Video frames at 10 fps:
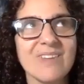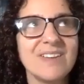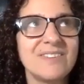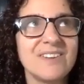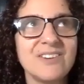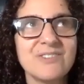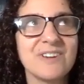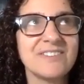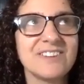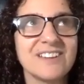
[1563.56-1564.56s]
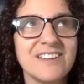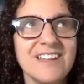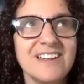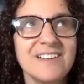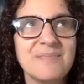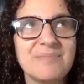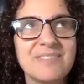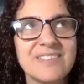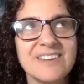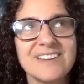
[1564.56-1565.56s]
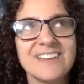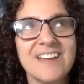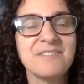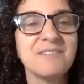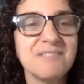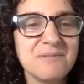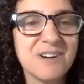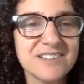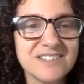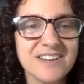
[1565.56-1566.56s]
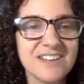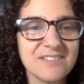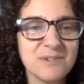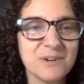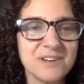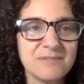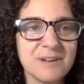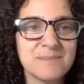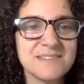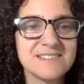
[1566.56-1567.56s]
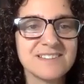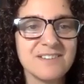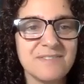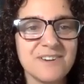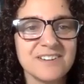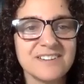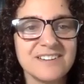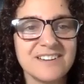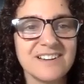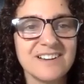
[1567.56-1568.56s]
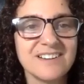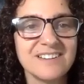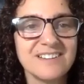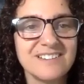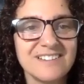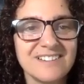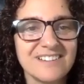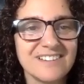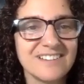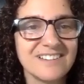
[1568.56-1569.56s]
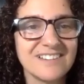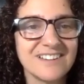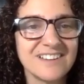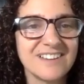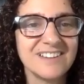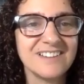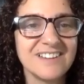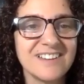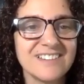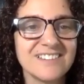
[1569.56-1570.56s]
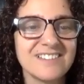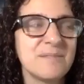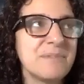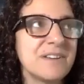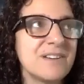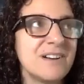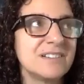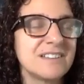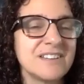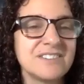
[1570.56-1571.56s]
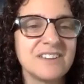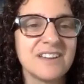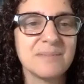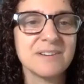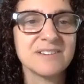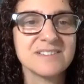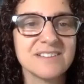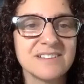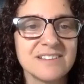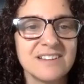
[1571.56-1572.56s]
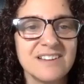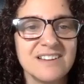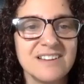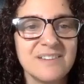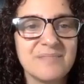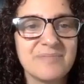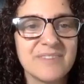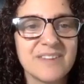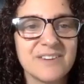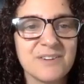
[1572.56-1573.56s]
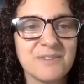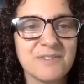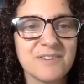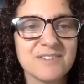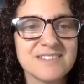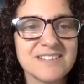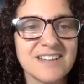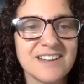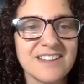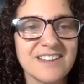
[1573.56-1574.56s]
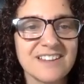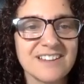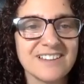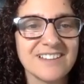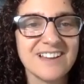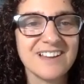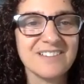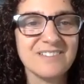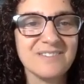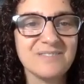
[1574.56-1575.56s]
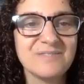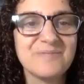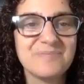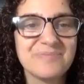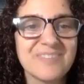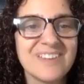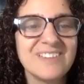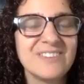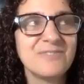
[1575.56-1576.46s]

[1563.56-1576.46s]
it's interesting. Like, have you ever watched any of Gordon Ramsay's stuff on like he does something called Kitchen Nightmares, and I don't know if you've ever seen anything like that. He's